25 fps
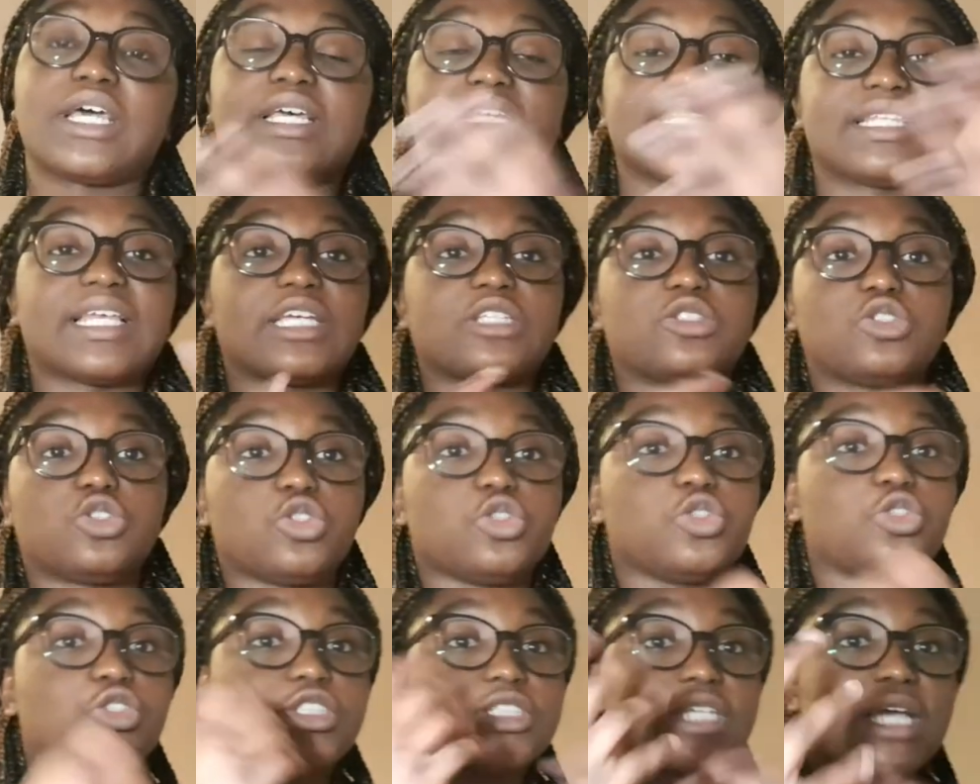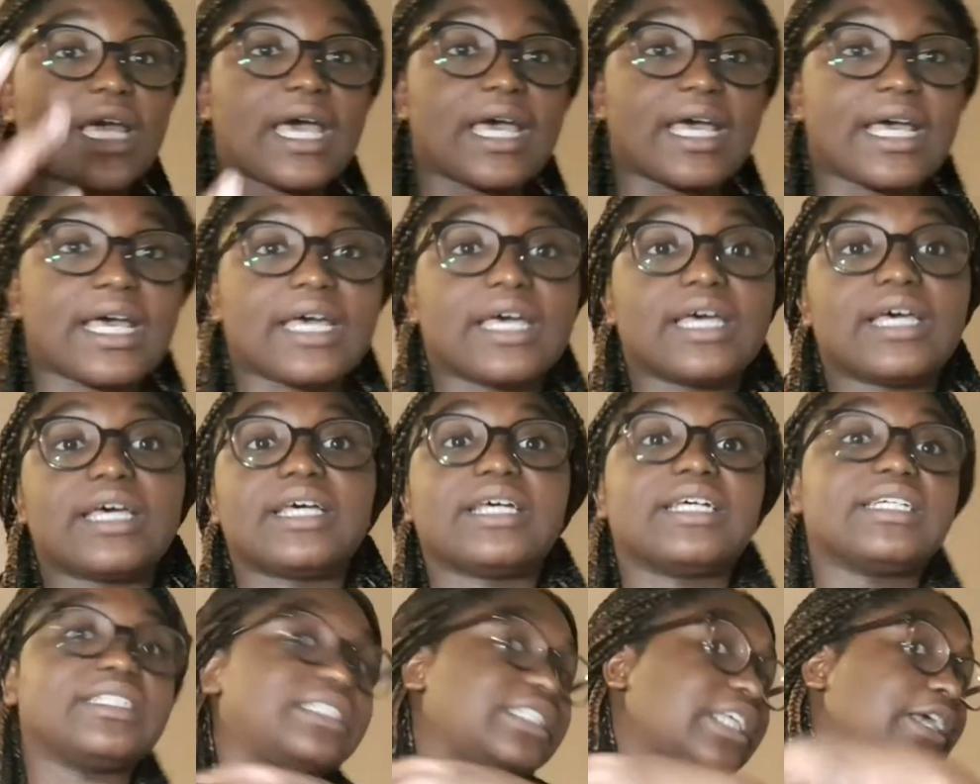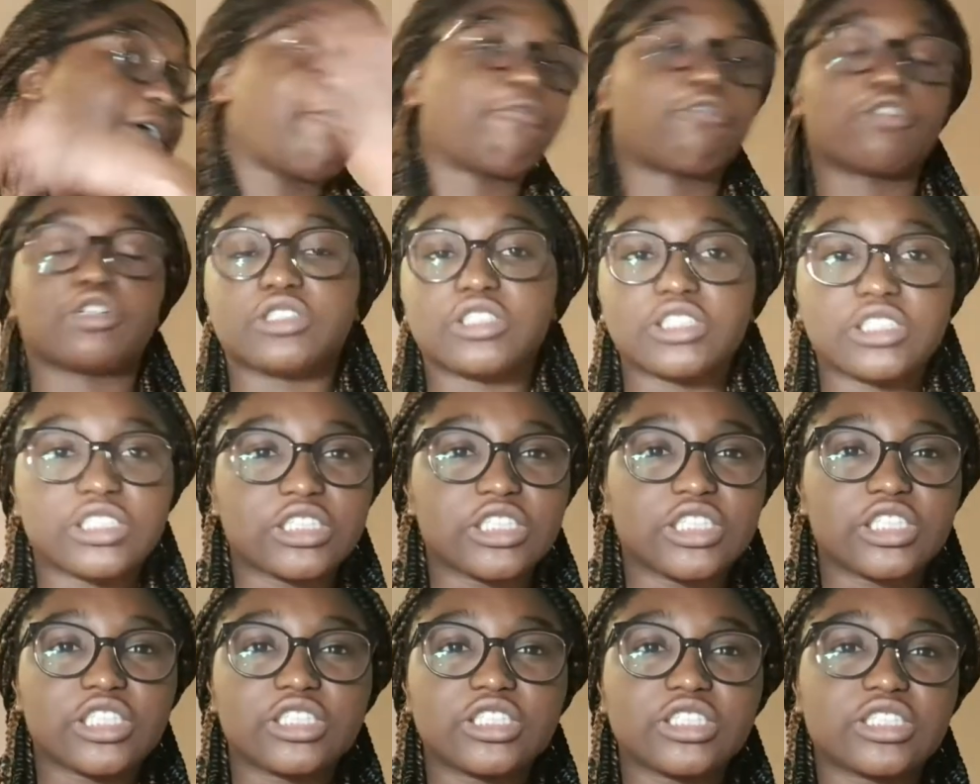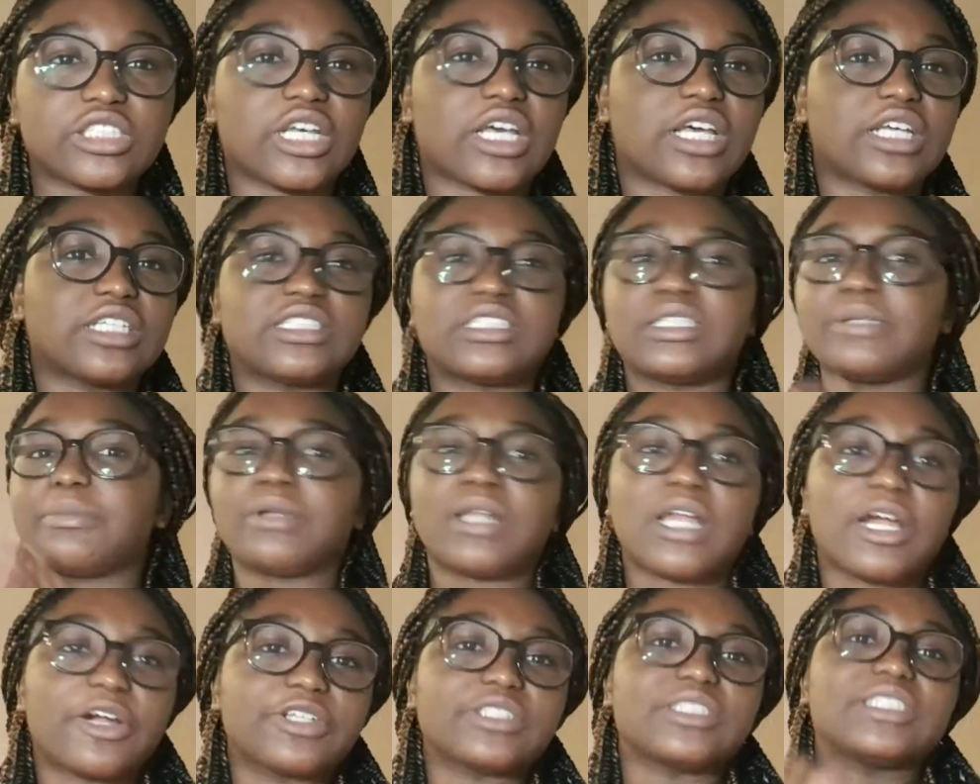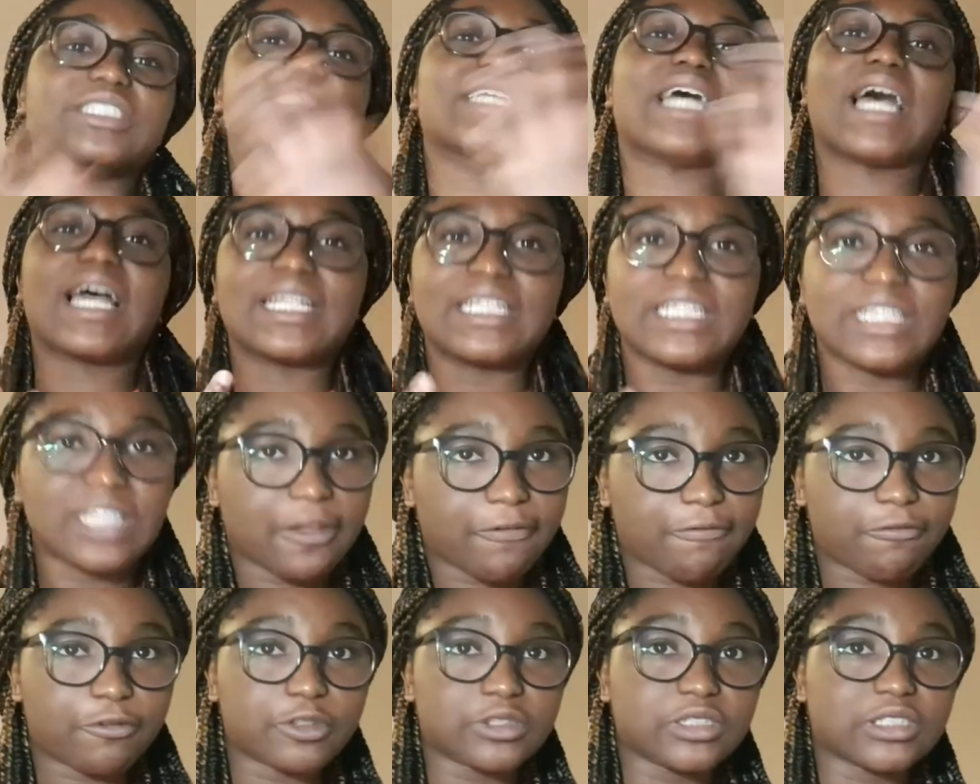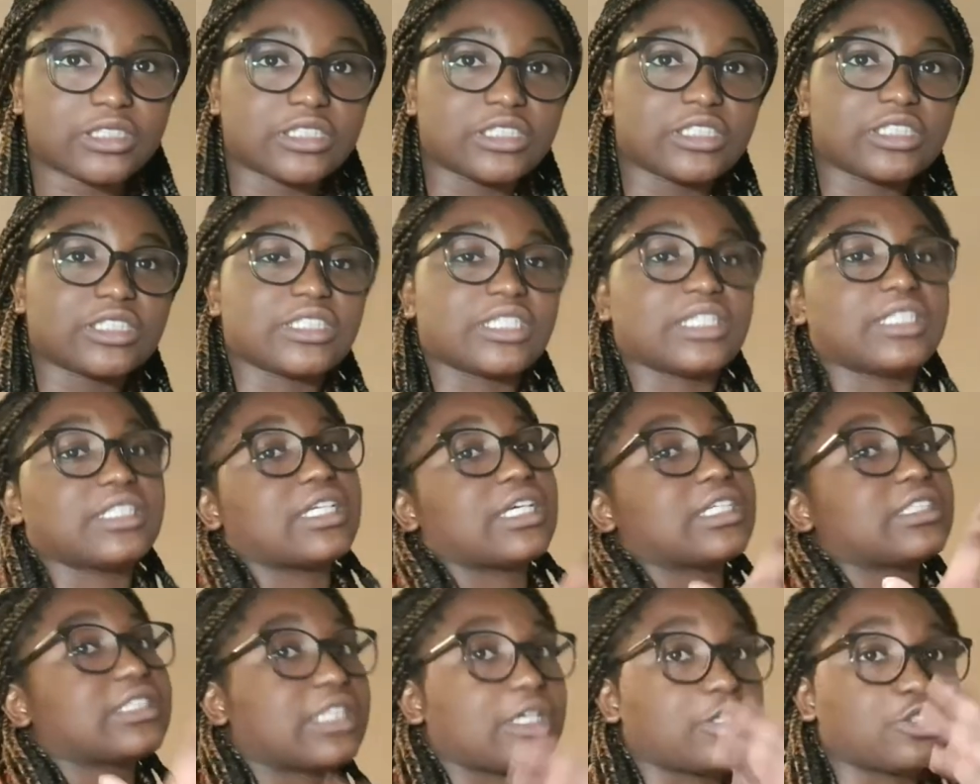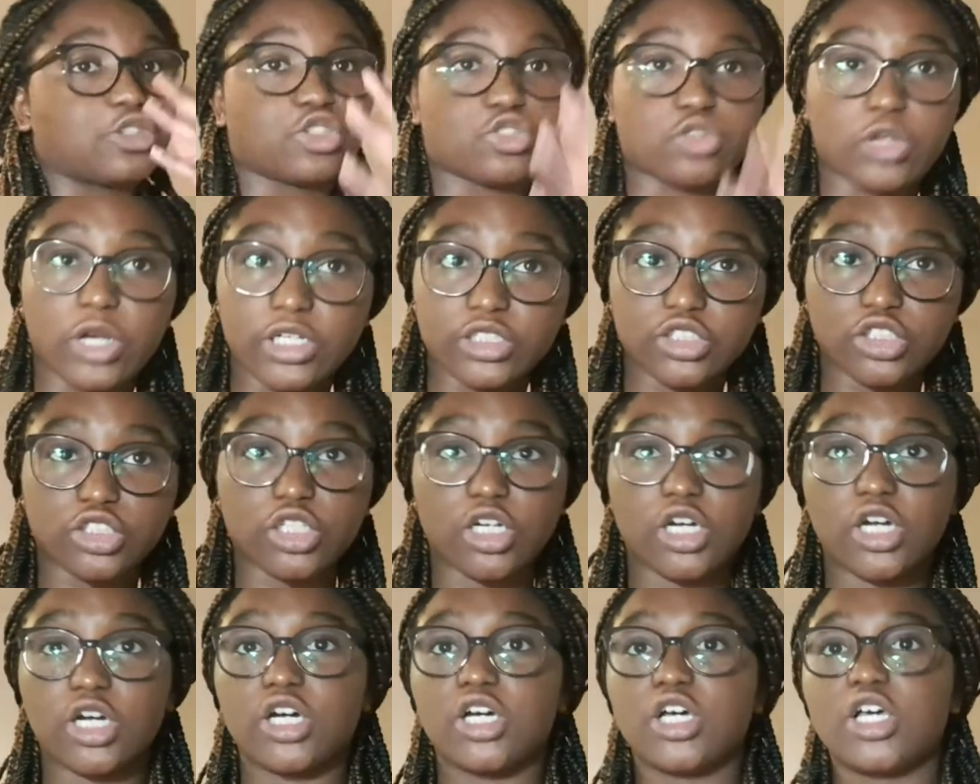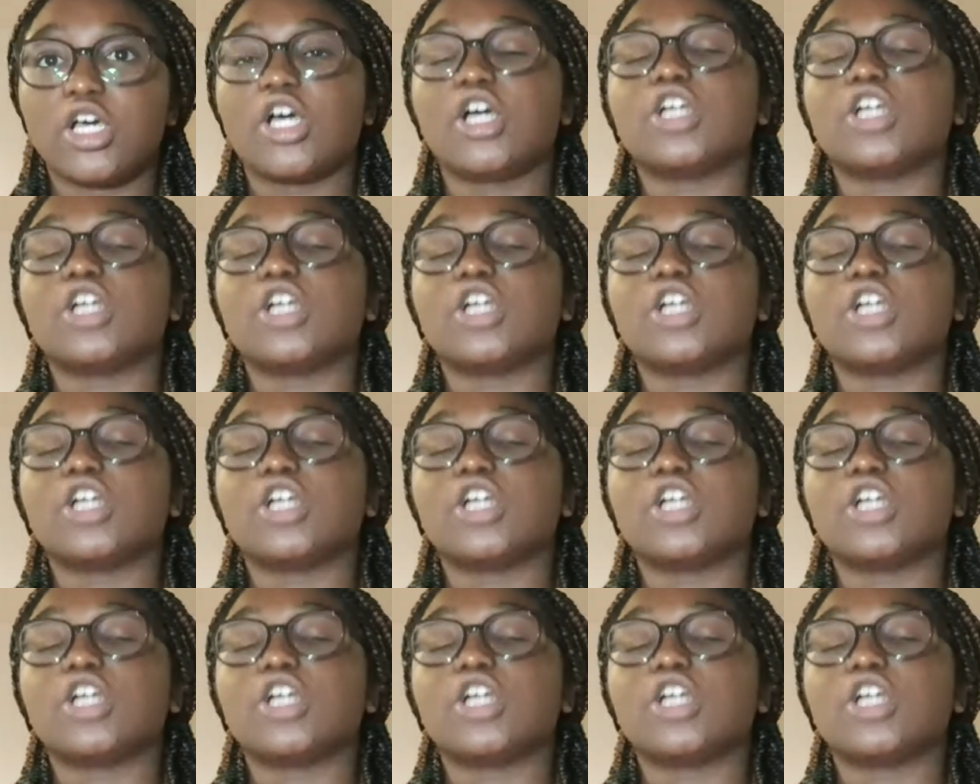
they do share differences, similarities and differences in their cell structure.